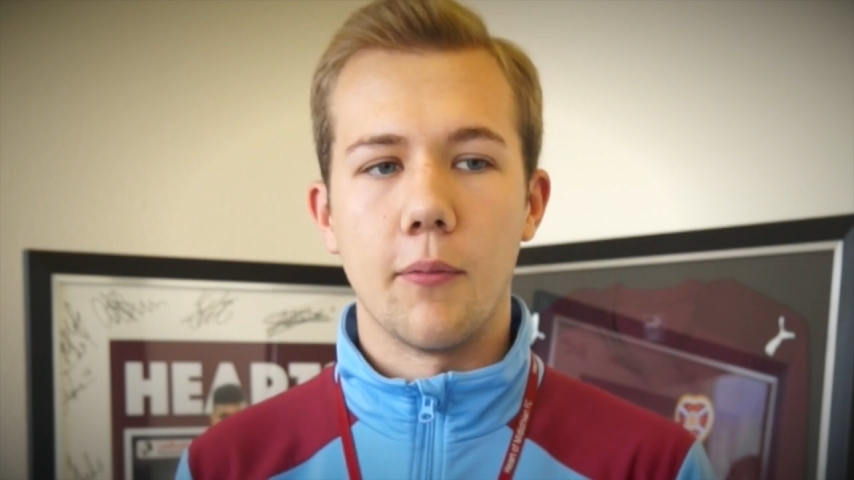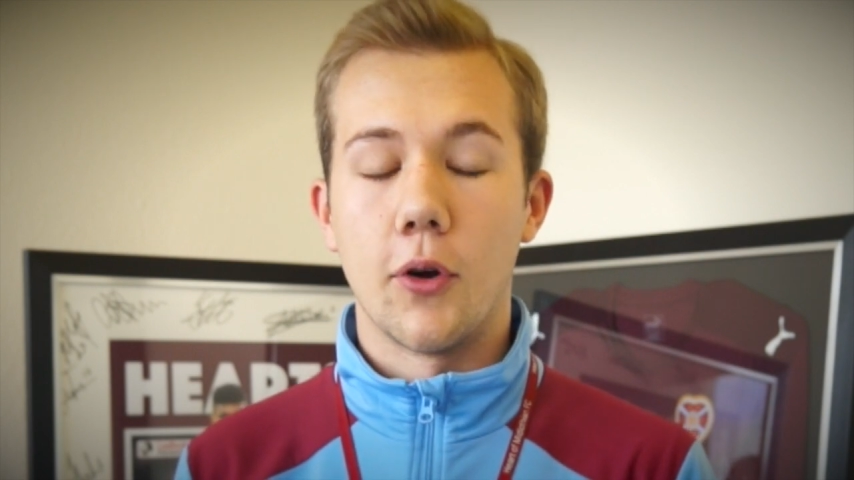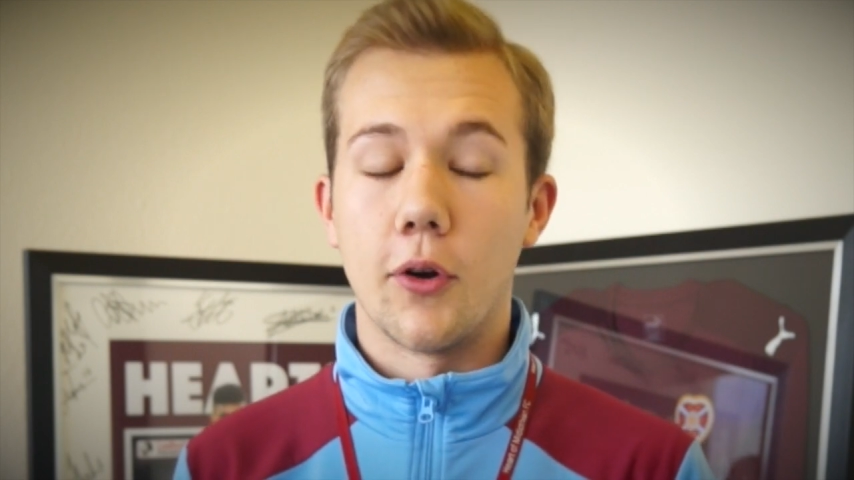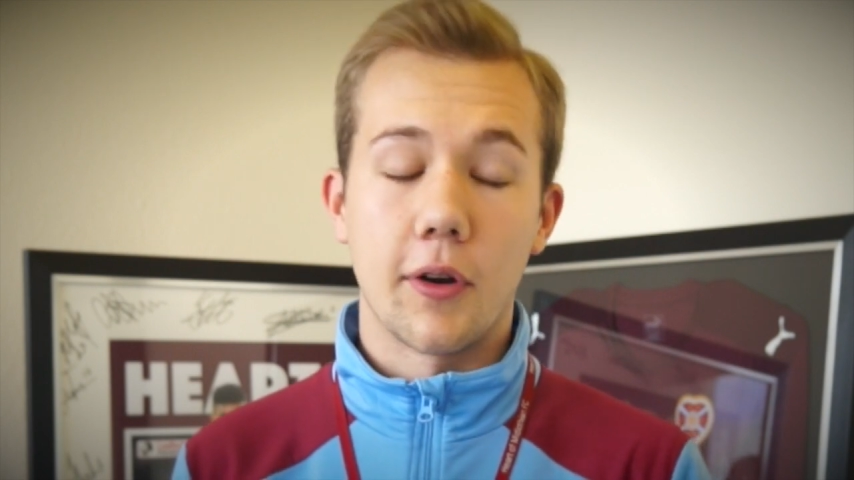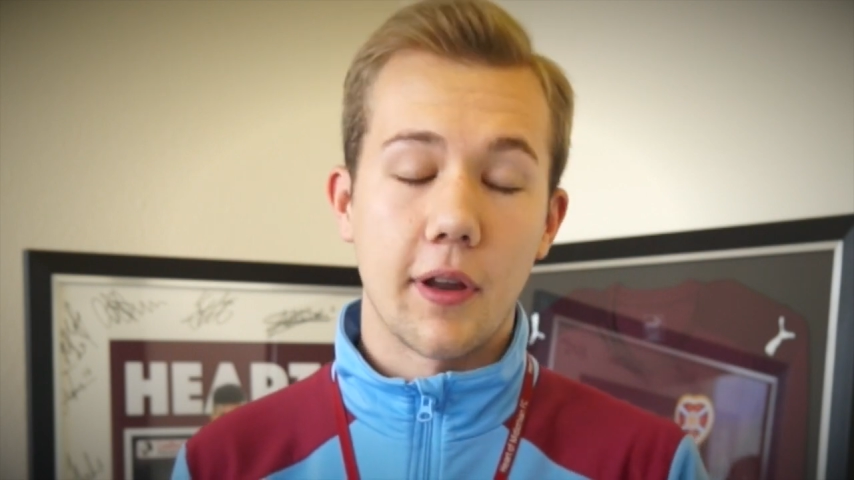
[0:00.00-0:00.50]

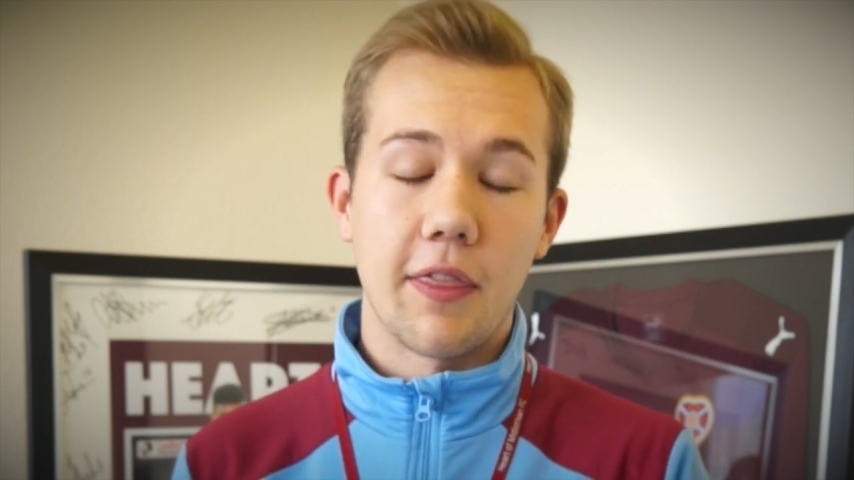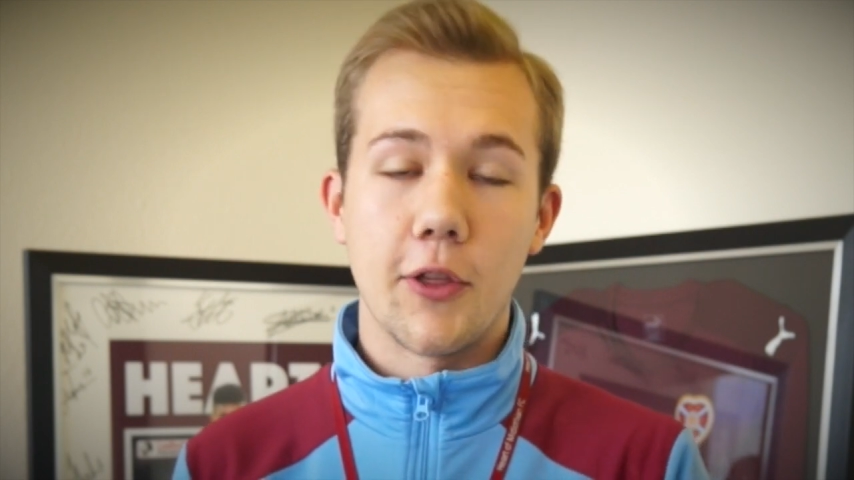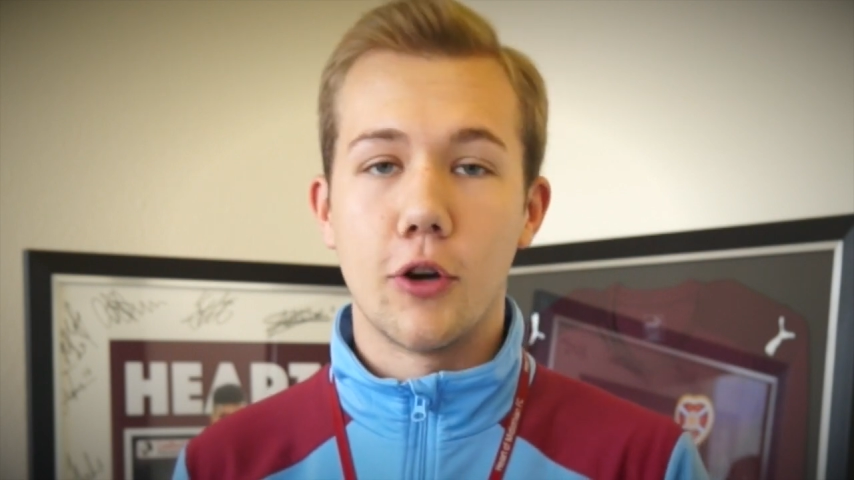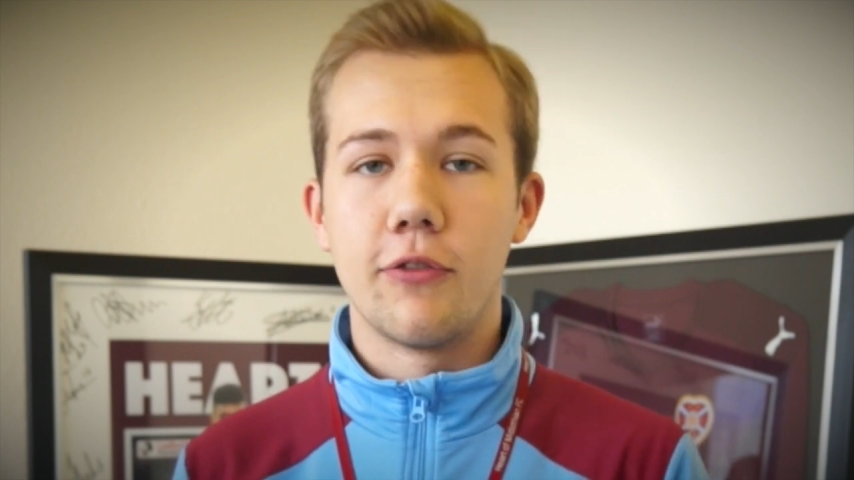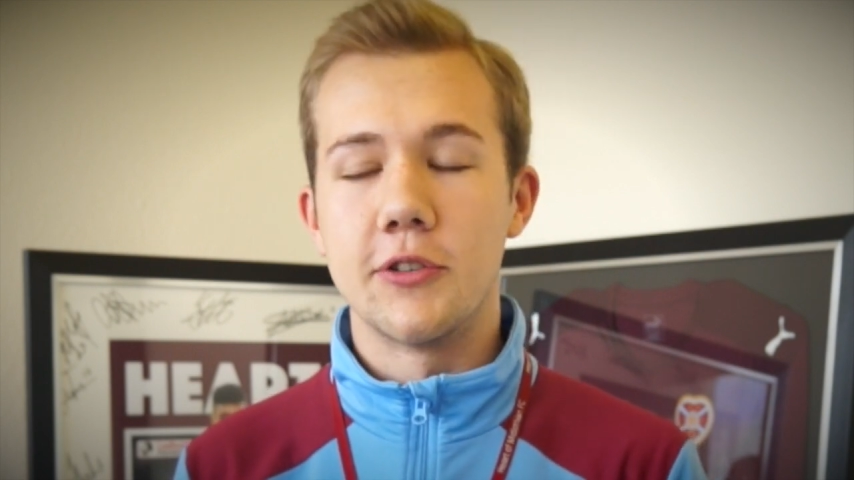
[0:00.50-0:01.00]
or in
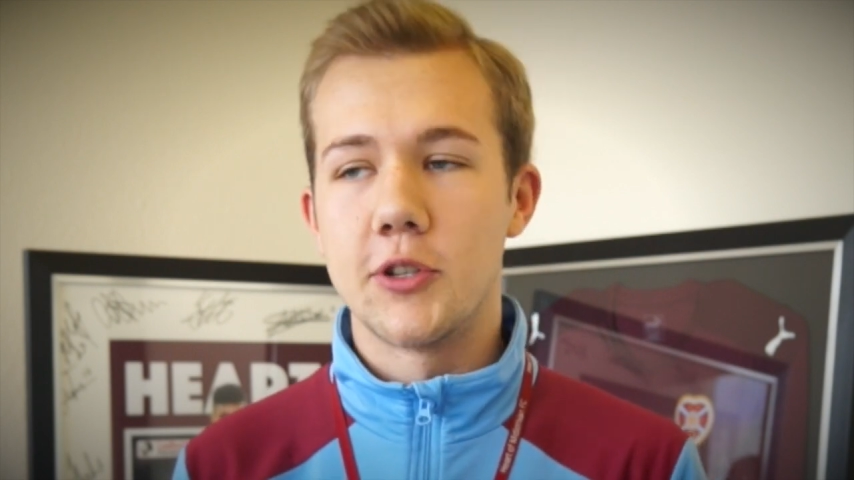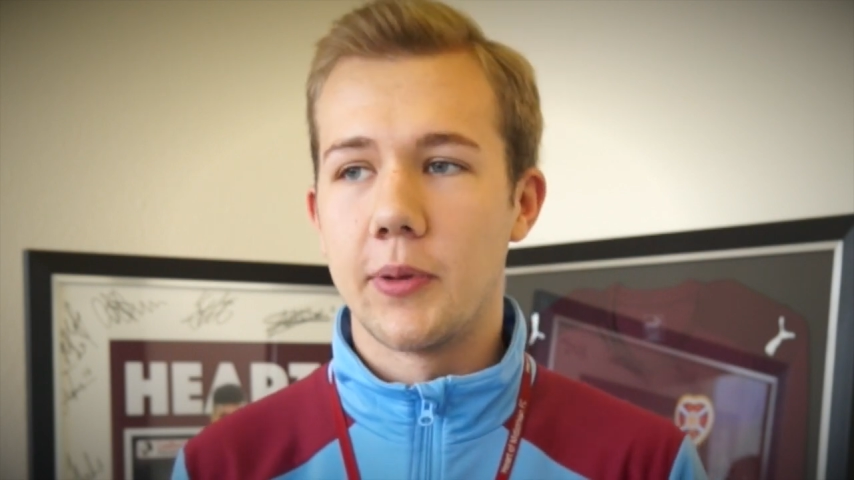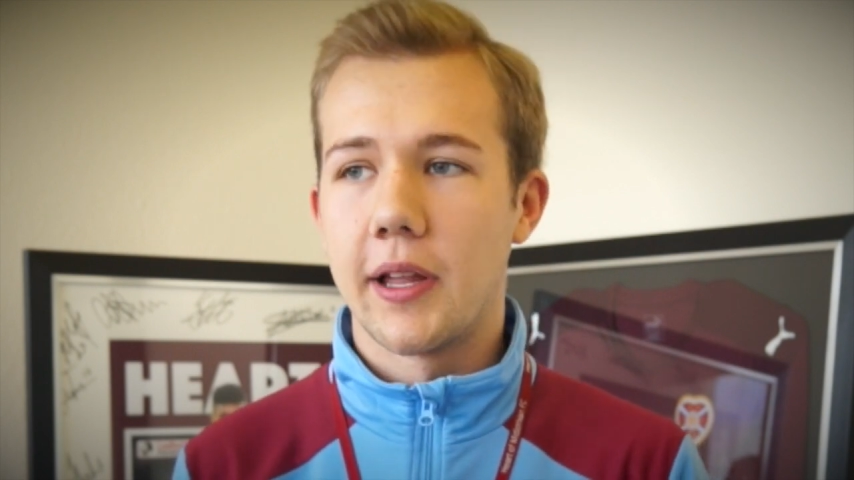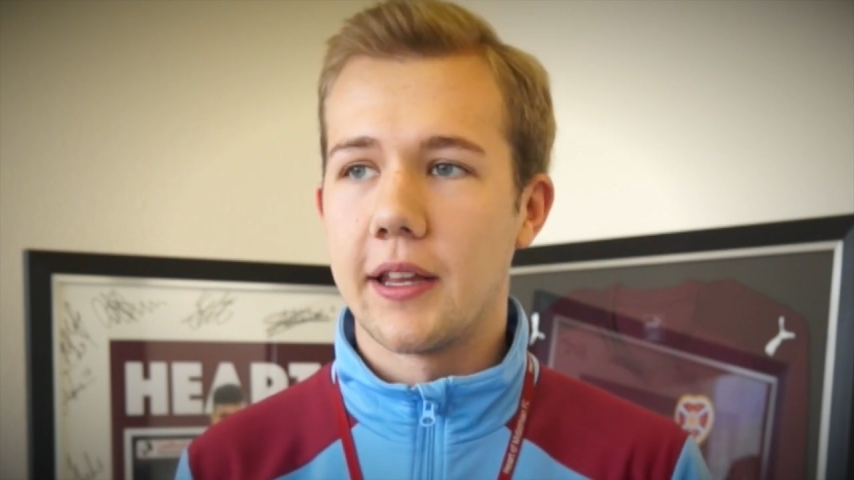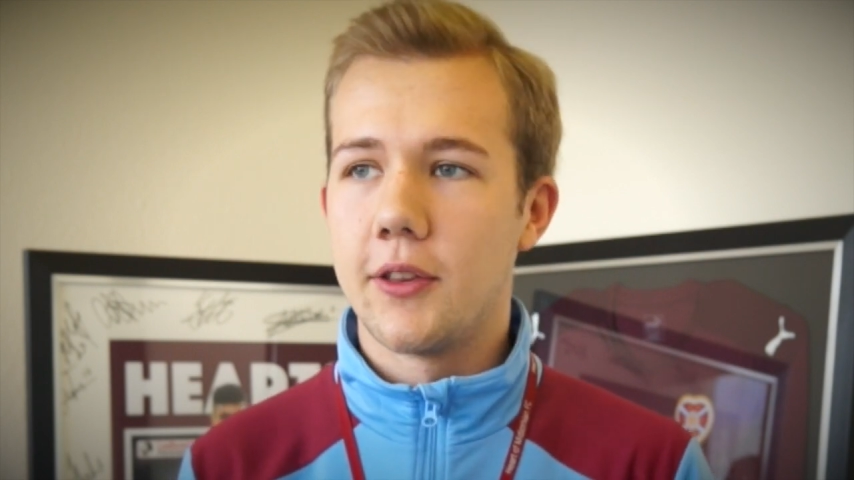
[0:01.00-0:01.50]
the office
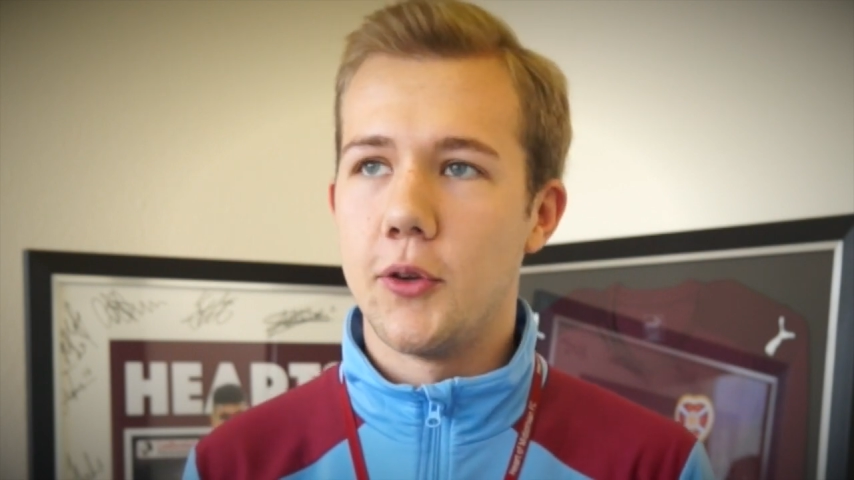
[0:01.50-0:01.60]
replying